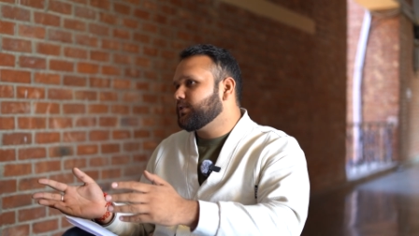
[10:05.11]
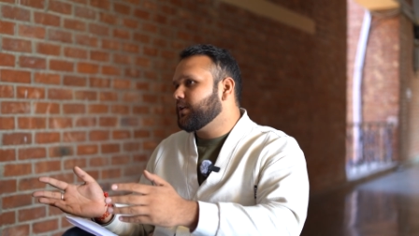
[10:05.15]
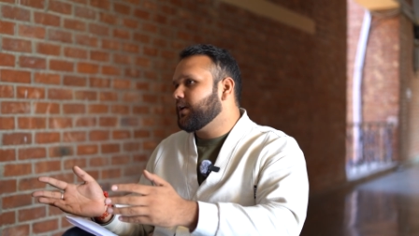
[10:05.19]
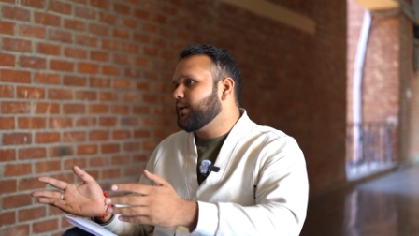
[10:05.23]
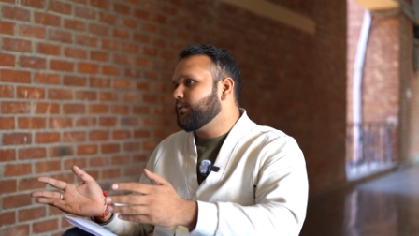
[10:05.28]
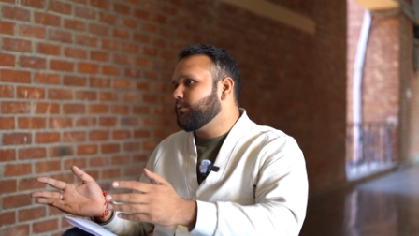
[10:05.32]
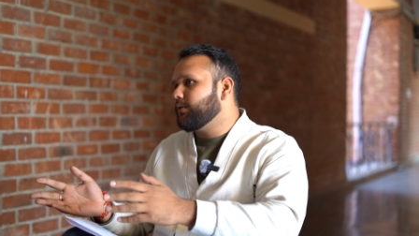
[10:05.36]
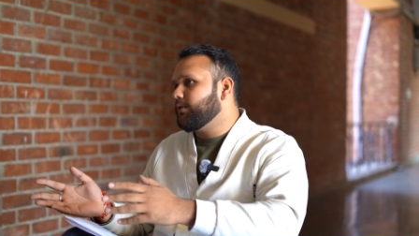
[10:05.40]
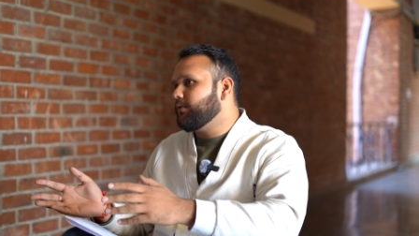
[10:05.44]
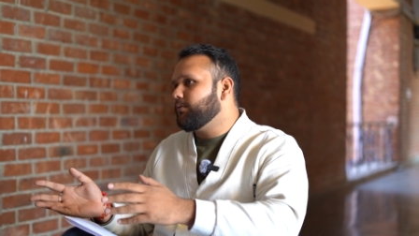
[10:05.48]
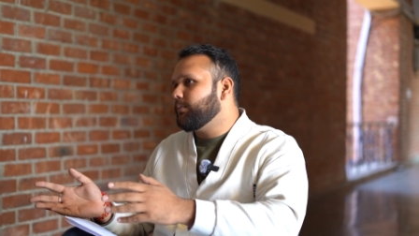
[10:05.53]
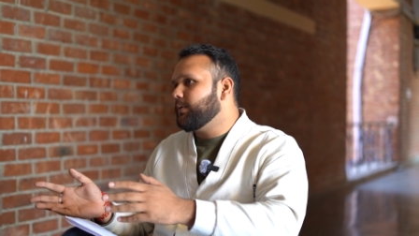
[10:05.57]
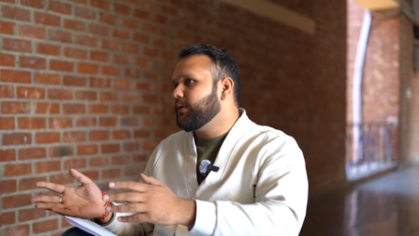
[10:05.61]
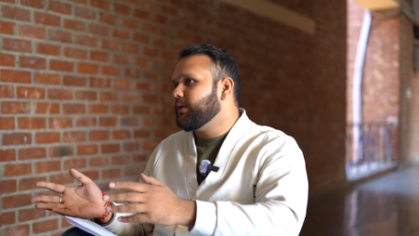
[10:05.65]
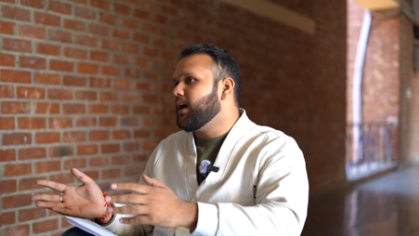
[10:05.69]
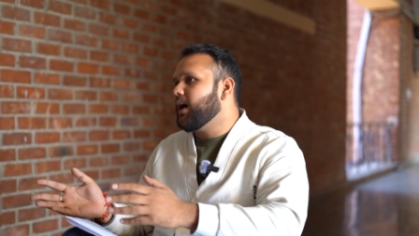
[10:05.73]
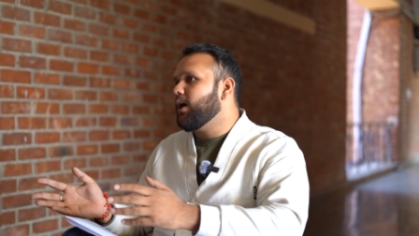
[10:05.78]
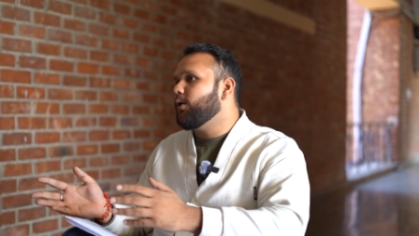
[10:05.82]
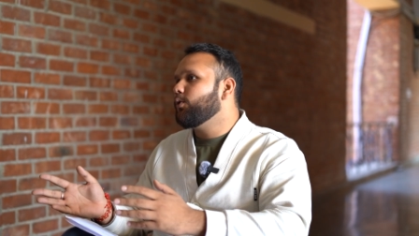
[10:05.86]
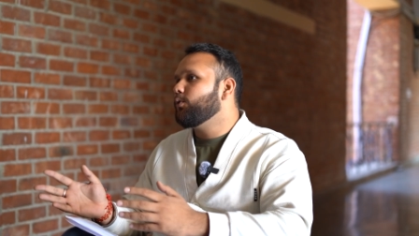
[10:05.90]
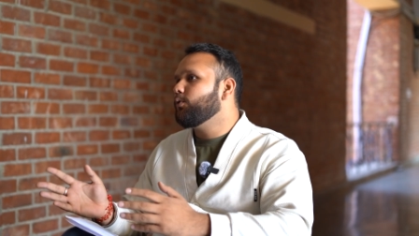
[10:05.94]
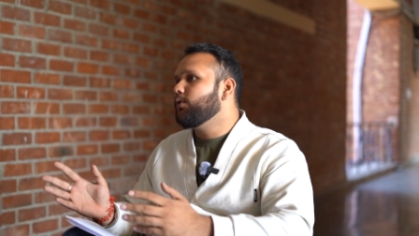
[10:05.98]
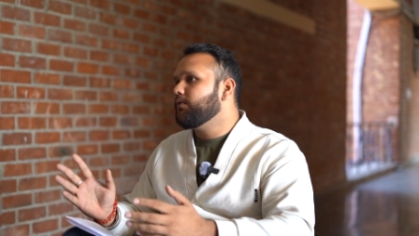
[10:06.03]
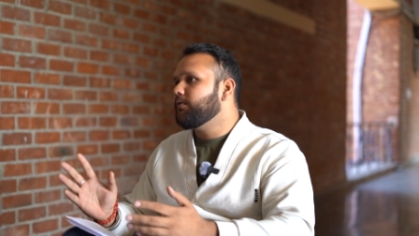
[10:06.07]
That would have been,
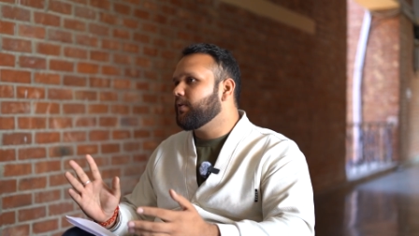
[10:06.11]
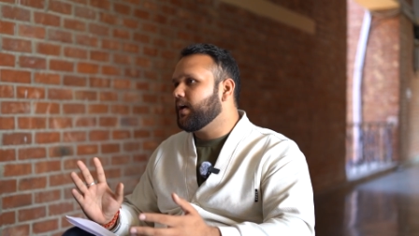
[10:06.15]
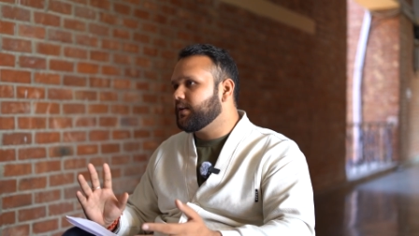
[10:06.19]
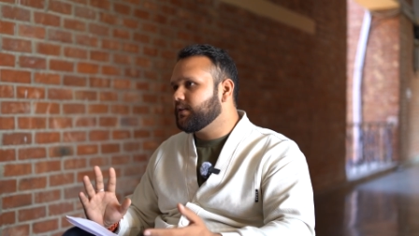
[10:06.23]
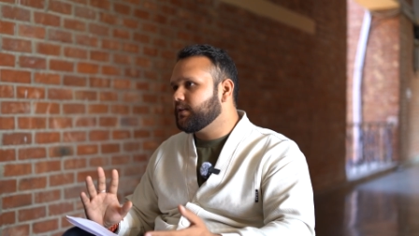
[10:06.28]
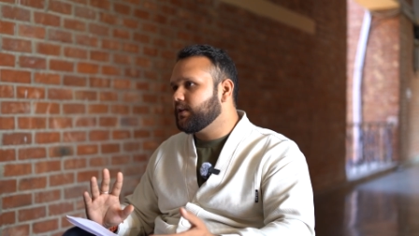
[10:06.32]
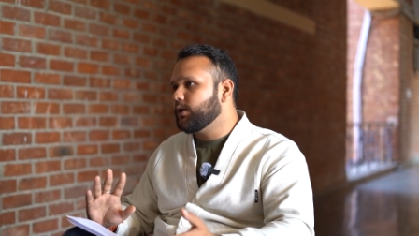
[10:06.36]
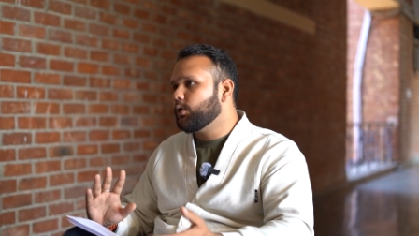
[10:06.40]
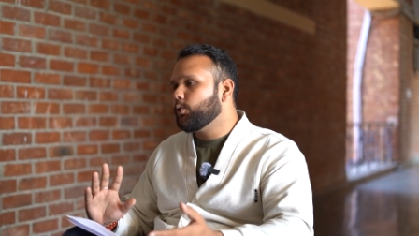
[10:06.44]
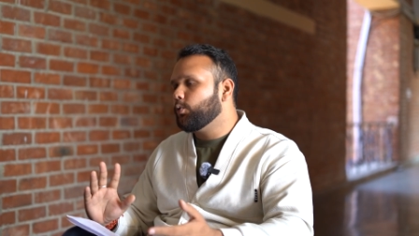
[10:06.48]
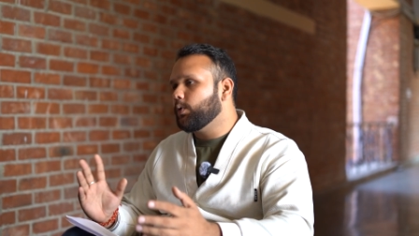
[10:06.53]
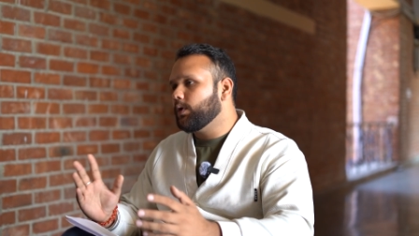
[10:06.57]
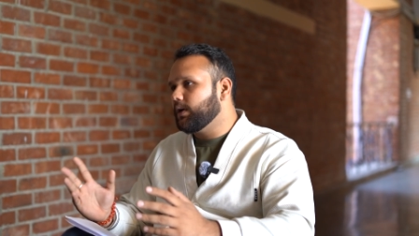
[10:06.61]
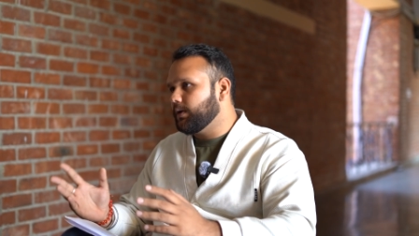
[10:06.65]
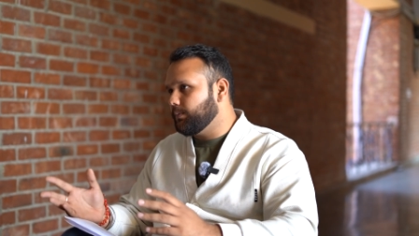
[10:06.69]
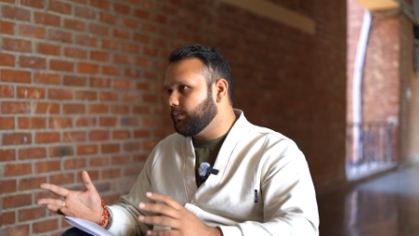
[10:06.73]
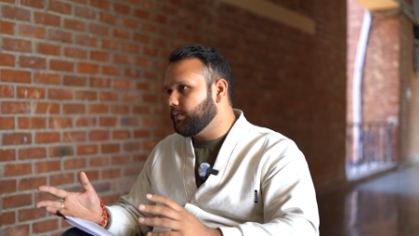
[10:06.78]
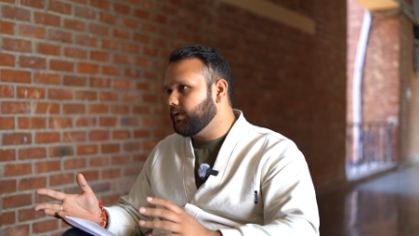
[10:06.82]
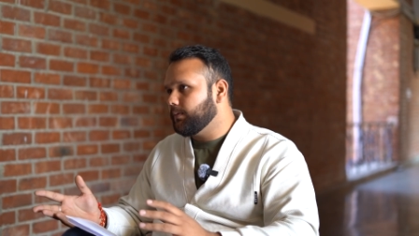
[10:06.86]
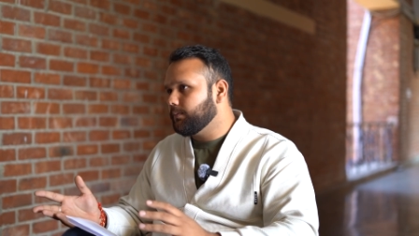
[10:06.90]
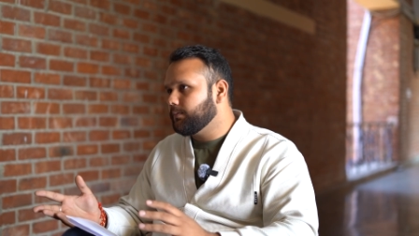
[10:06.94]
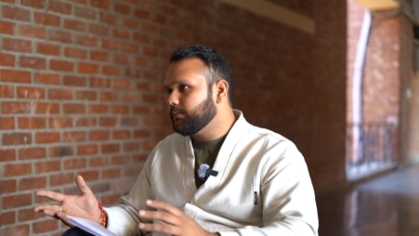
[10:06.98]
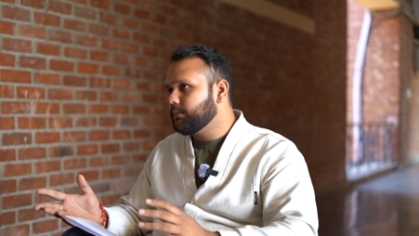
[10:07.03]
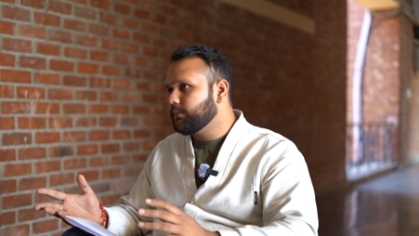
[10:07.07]
how do we find the
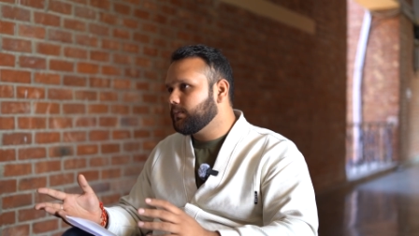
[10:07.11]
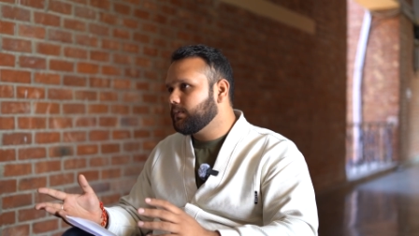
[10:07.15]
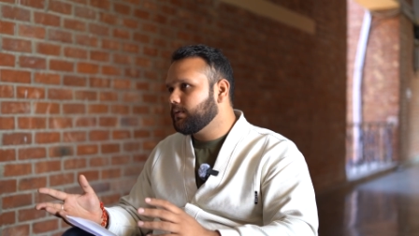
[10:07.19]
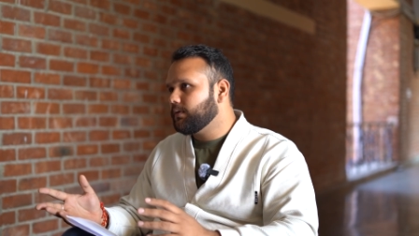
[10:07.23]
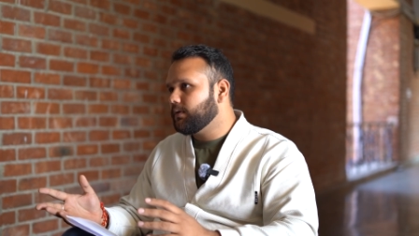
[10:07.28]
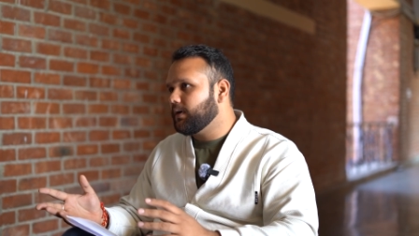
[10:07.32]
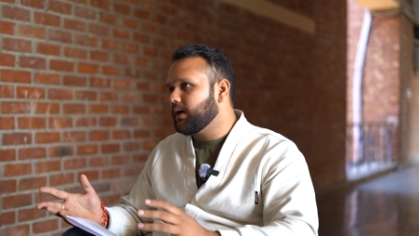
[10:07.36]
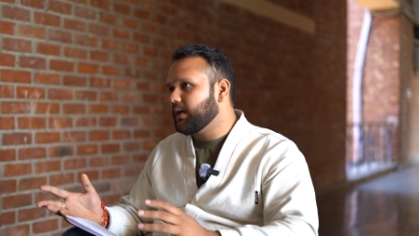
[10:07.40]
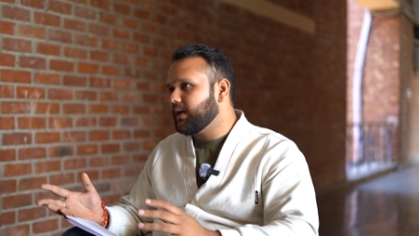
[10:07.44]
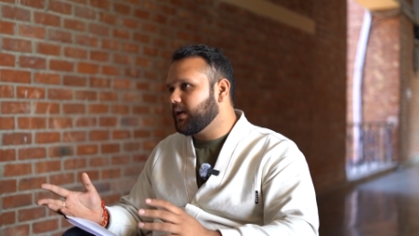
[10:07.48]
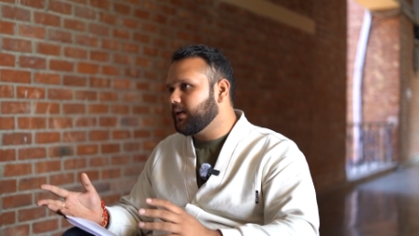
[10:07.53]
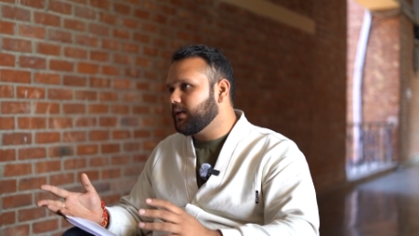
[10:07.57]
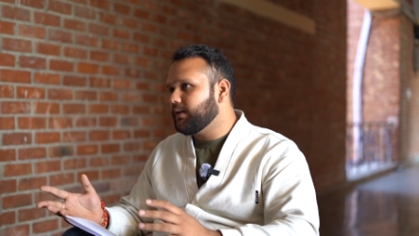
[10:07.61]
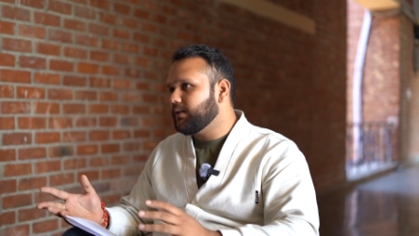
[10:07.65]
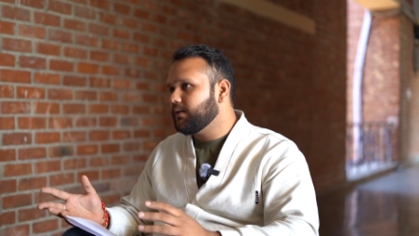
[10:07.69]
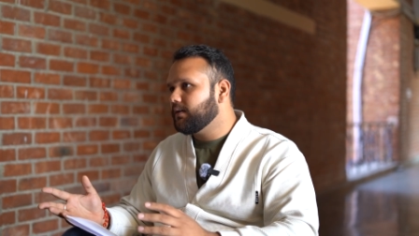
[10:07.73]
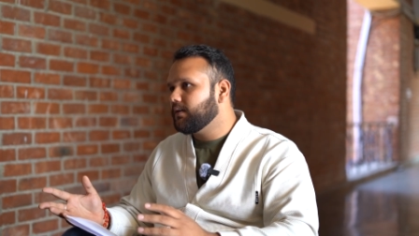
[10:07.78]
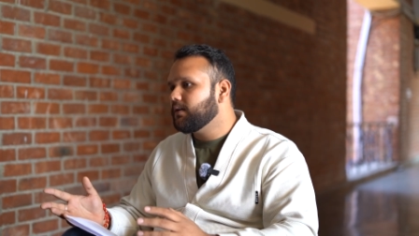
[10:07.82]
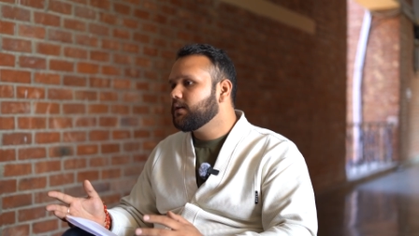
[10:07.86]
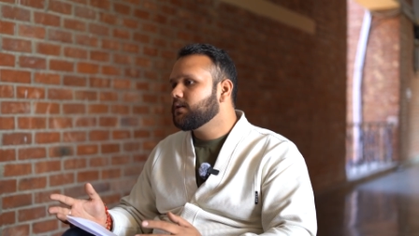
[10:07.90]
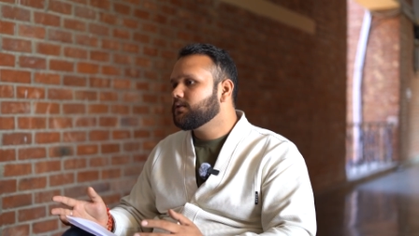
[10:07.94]
equilibrium again?